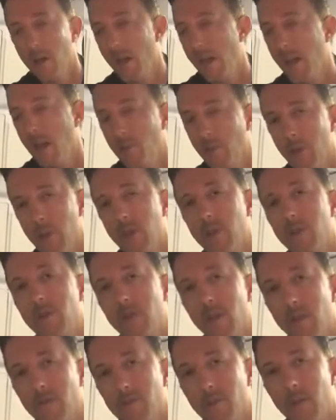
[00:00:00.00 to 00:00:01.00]
and we
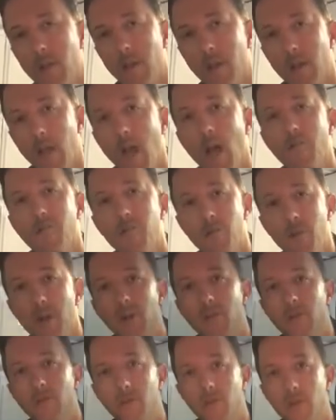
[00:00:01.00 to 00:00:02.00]
could definitely, God
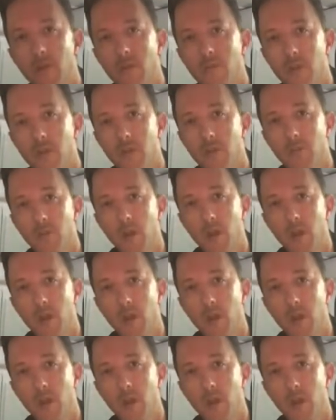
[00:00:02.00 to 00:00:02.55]
forbid, if you ever need